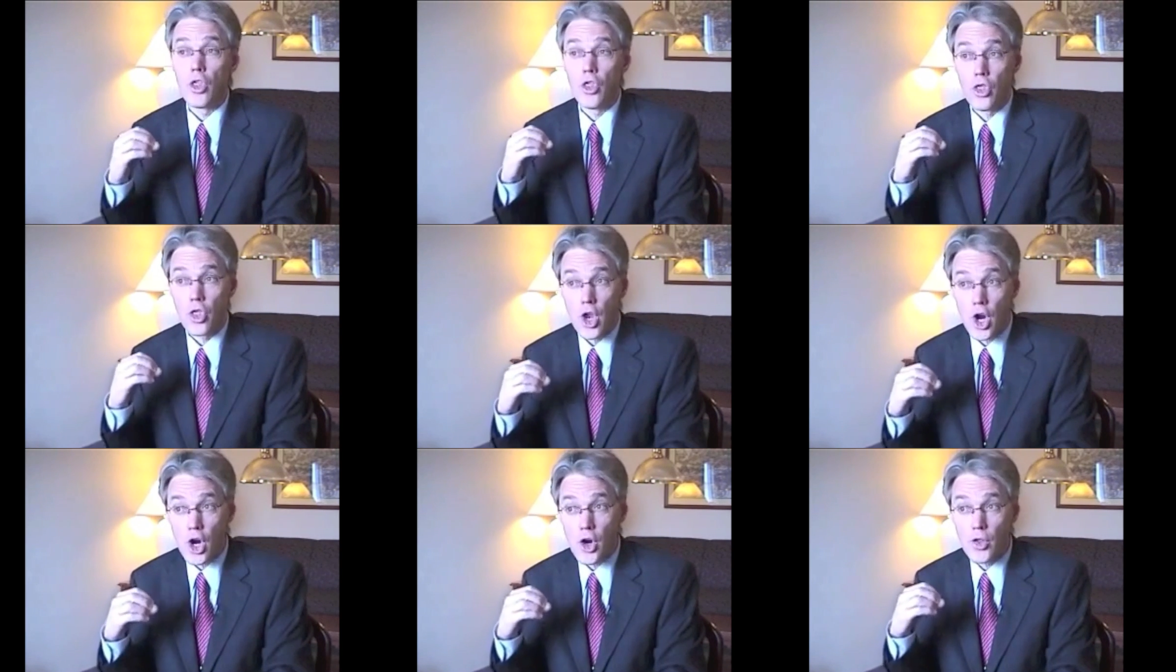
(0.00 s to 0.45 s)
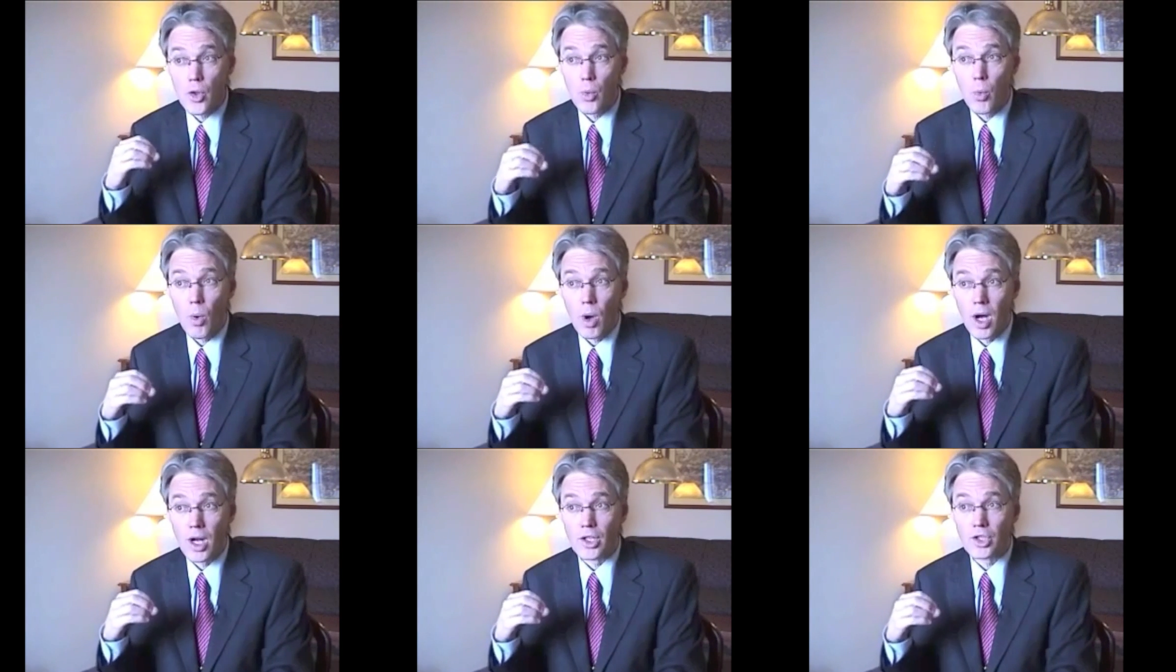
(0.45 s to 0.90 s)
they're the
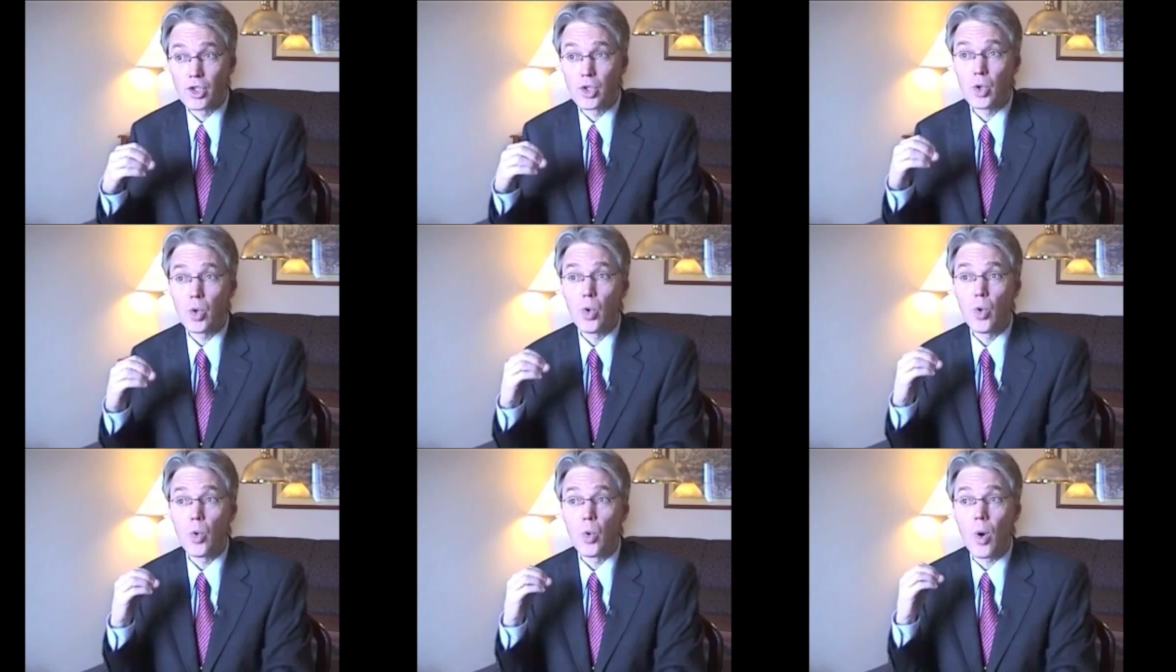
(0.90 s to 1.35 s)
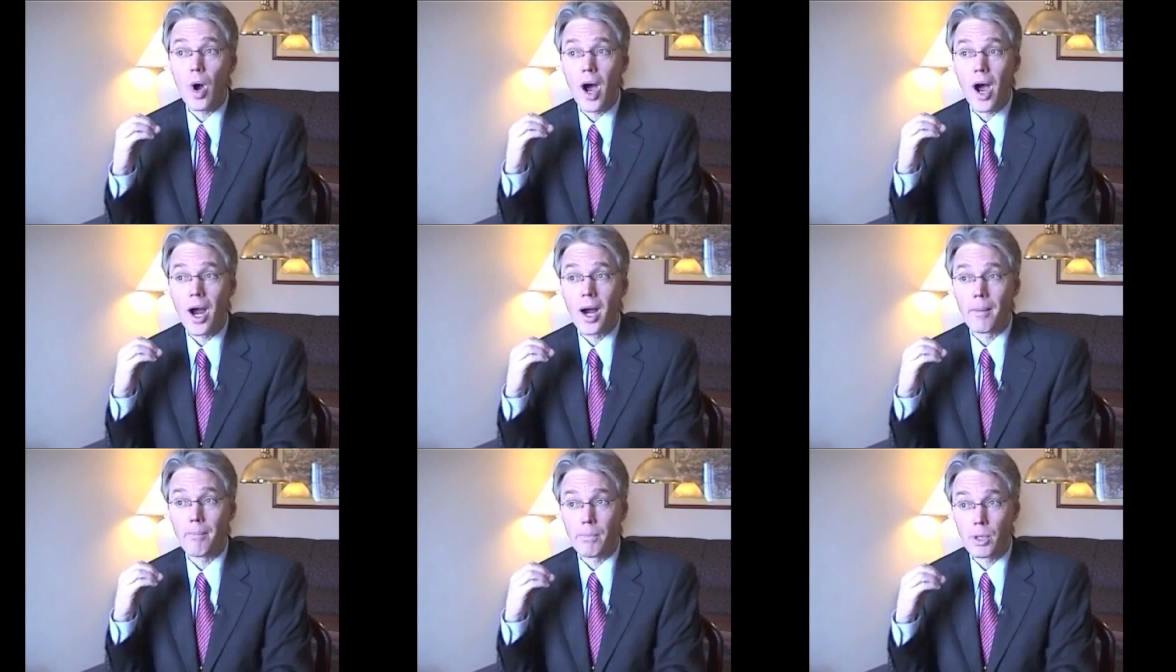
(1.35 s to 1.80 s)
ones who
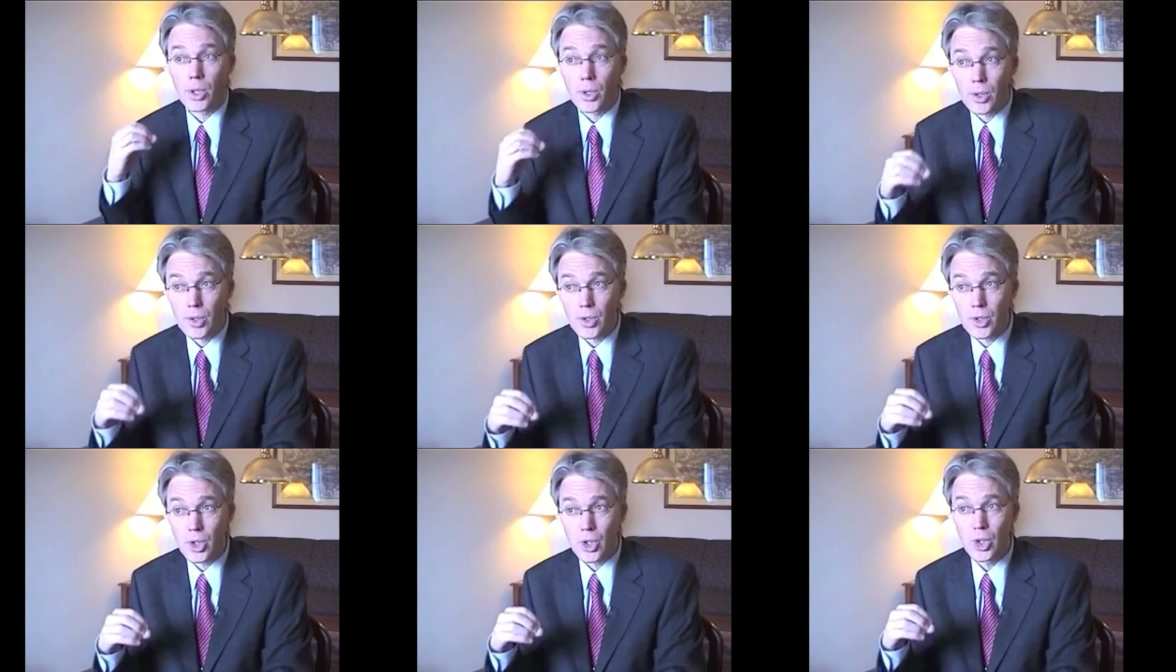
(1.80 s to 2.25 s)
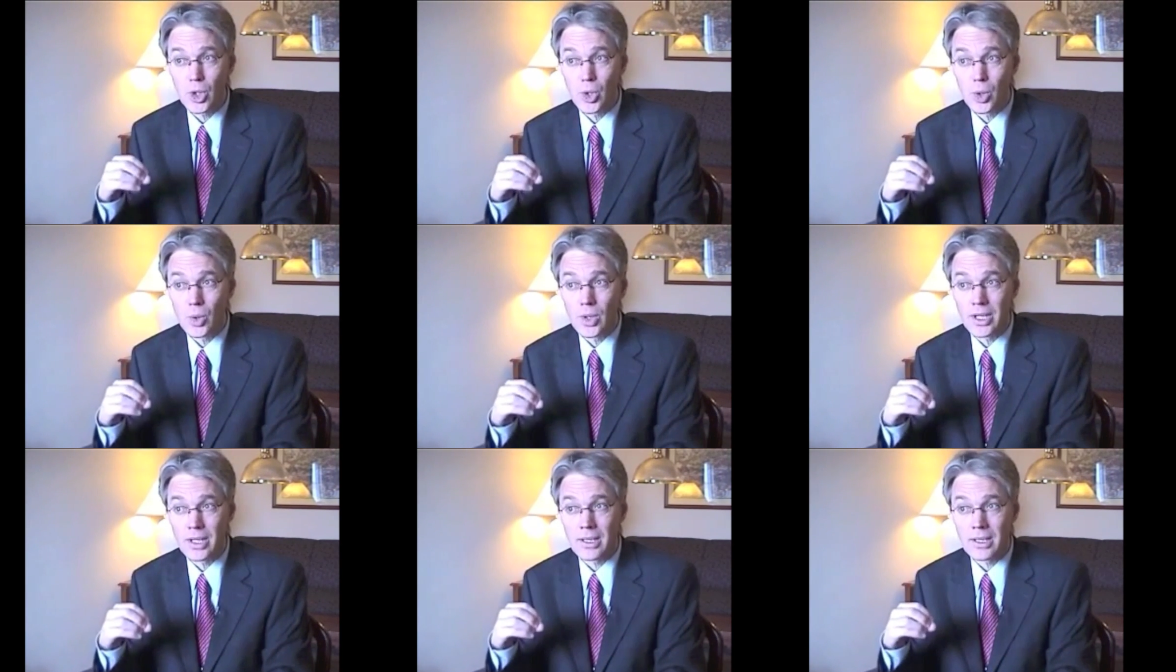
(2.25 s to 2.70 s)
are
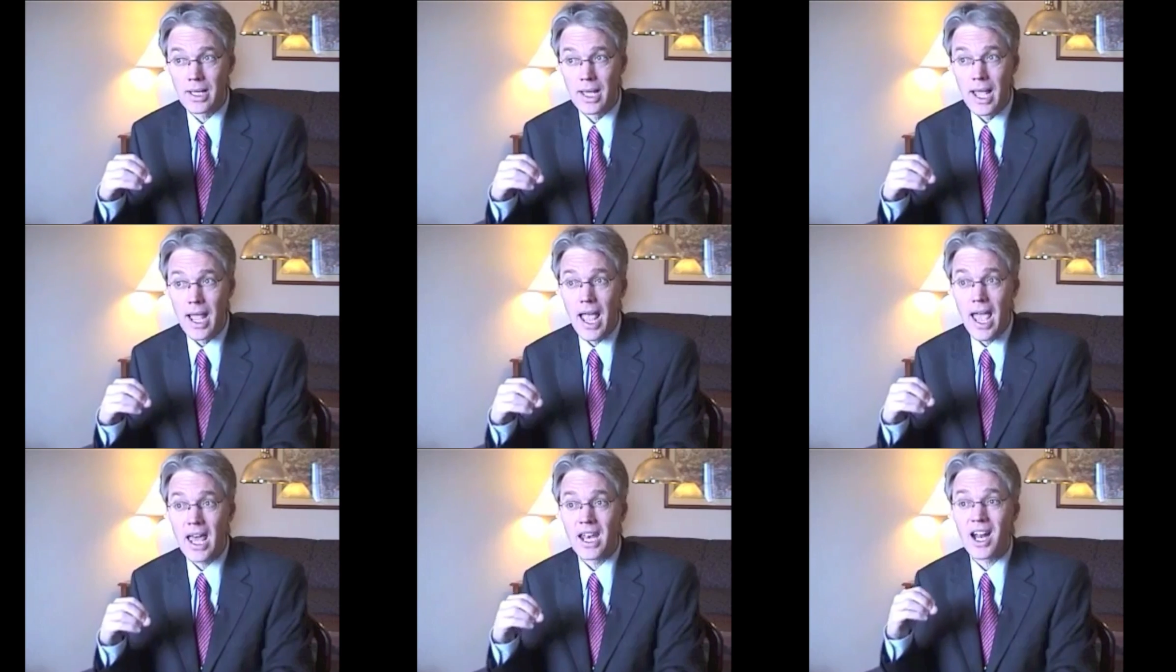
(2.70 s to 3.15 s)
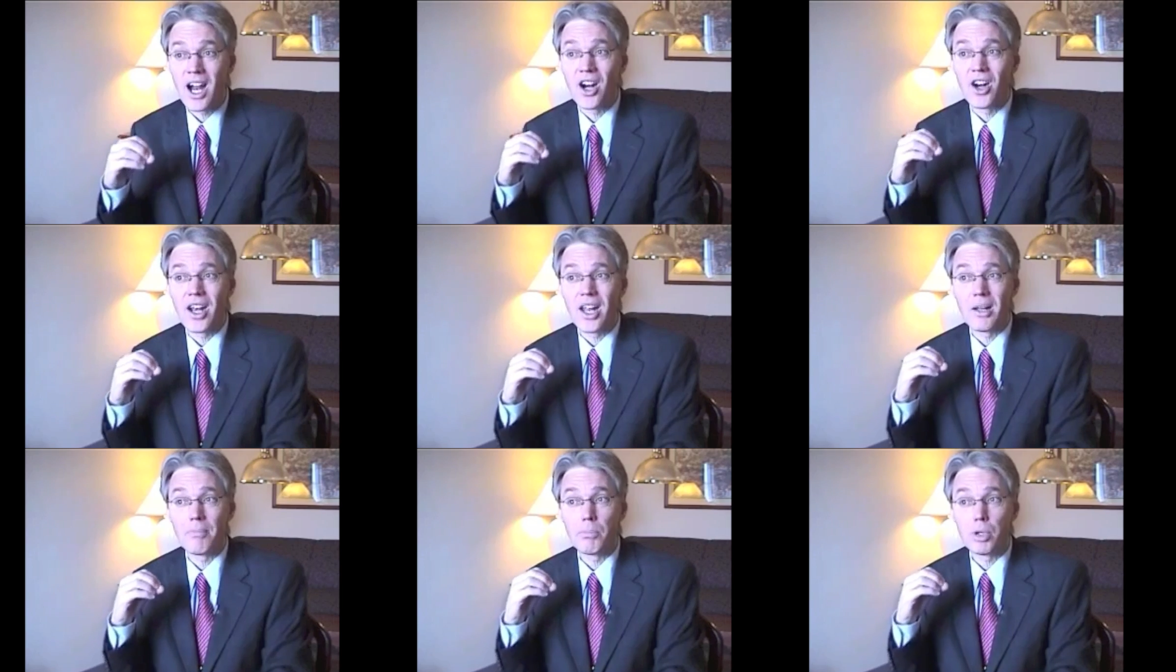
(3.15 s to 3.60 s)
persecuted and
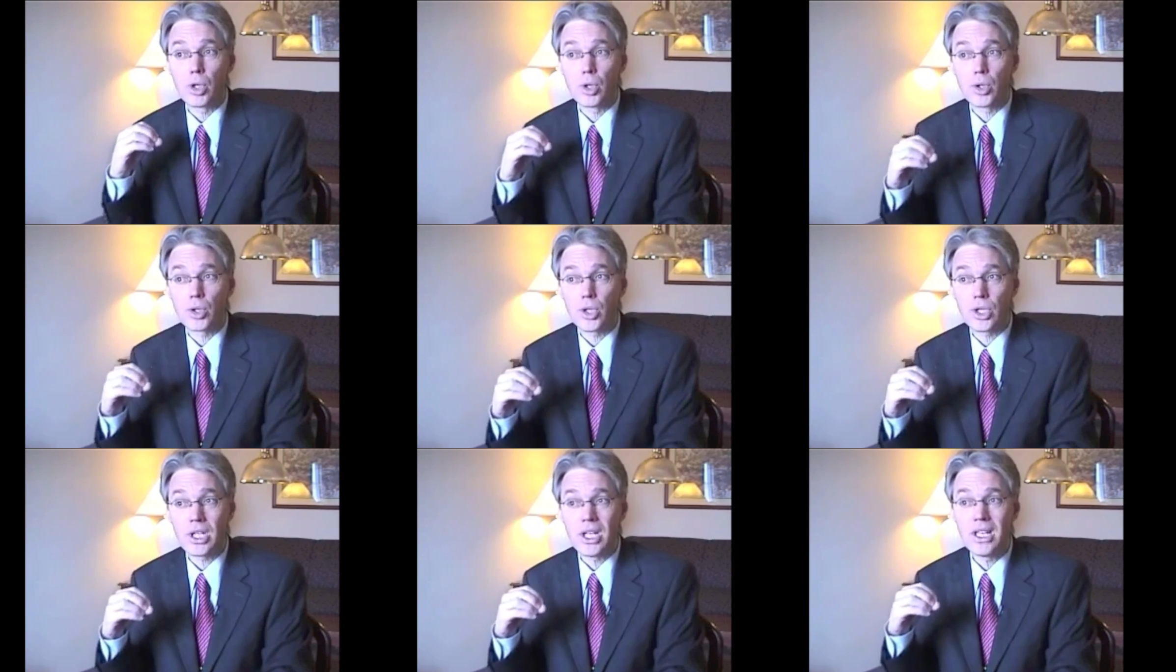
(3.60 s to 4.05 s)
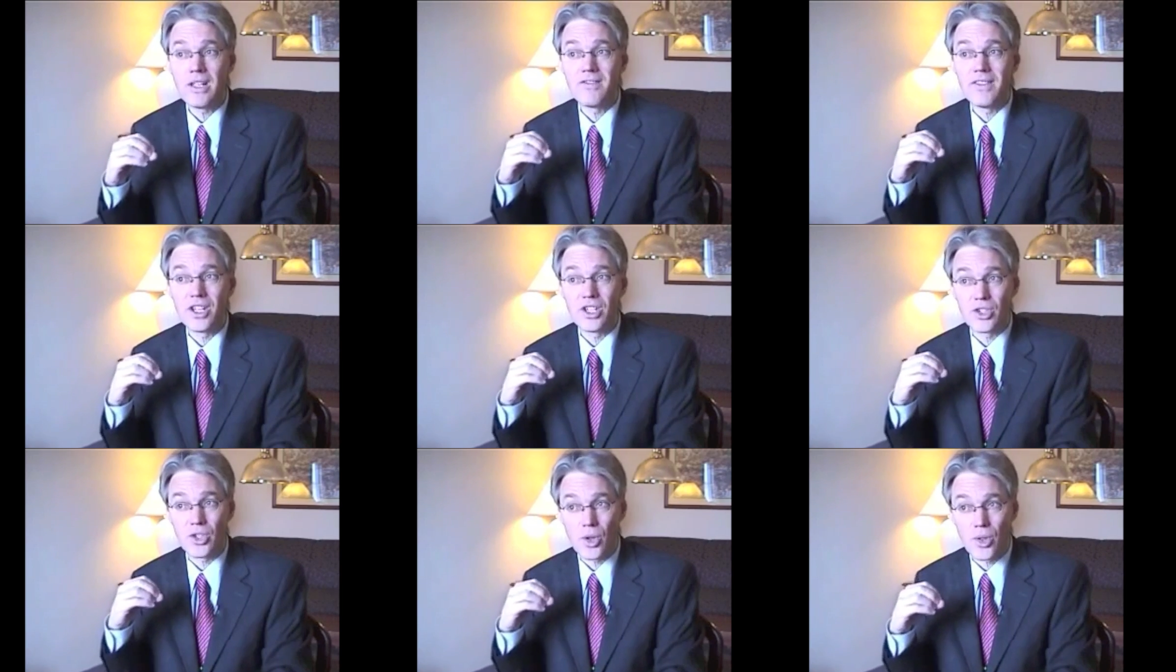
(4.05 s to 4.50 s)
are
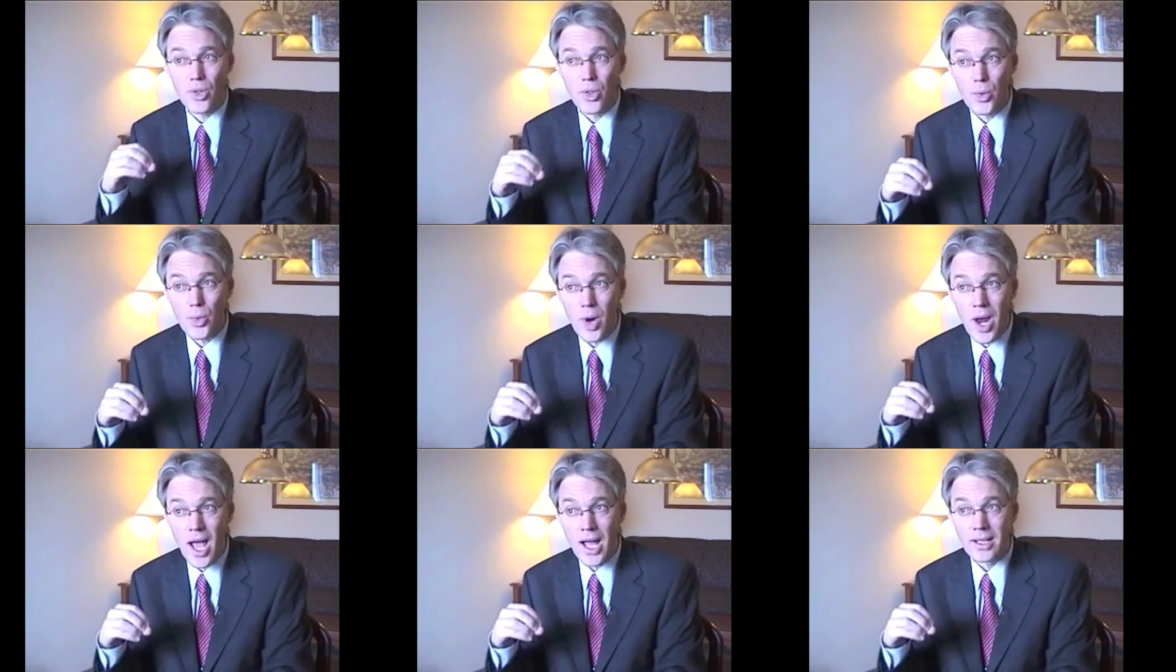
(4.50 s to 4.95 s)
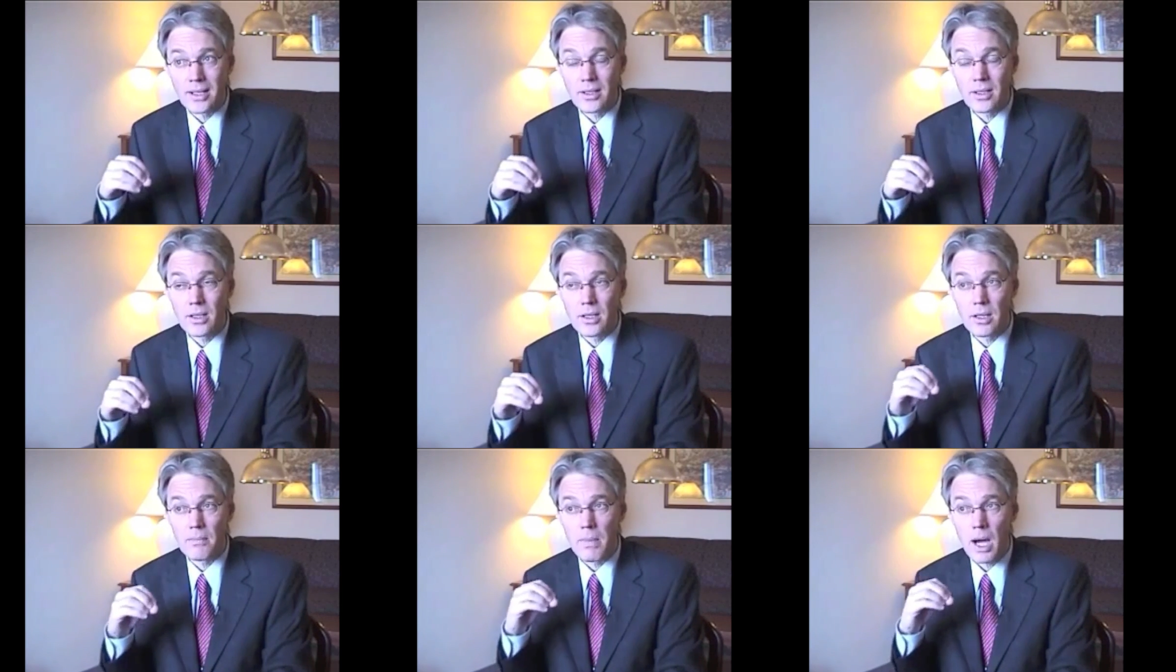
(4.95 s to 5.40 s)
perceived as a
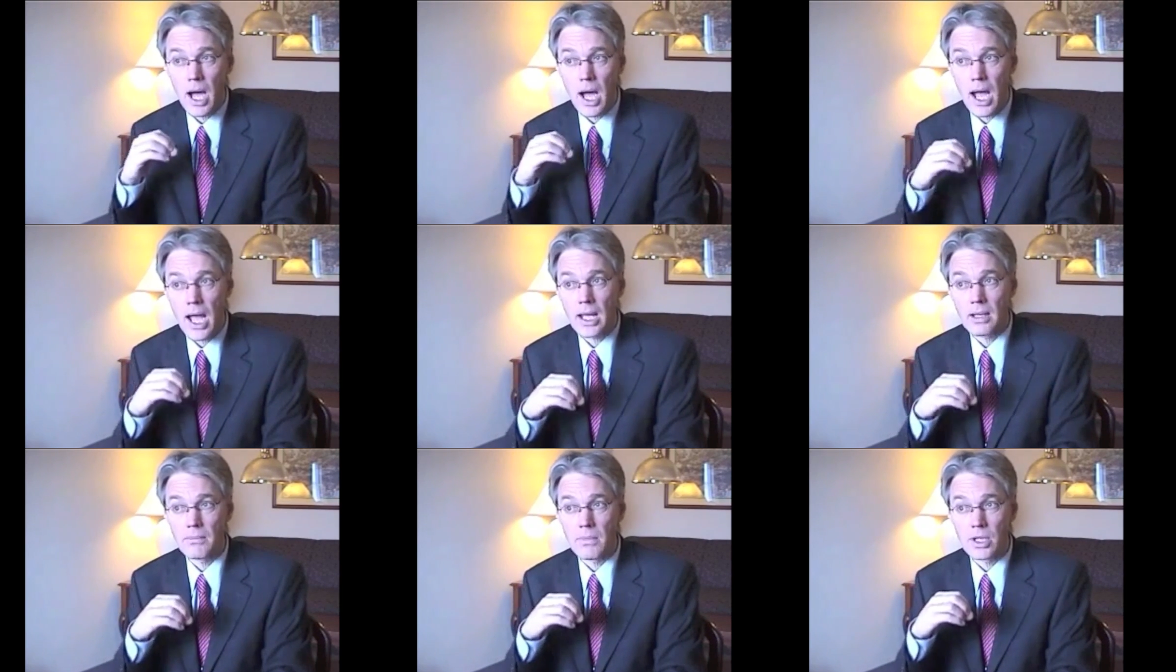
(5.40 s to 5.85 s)
threat to the Baha'i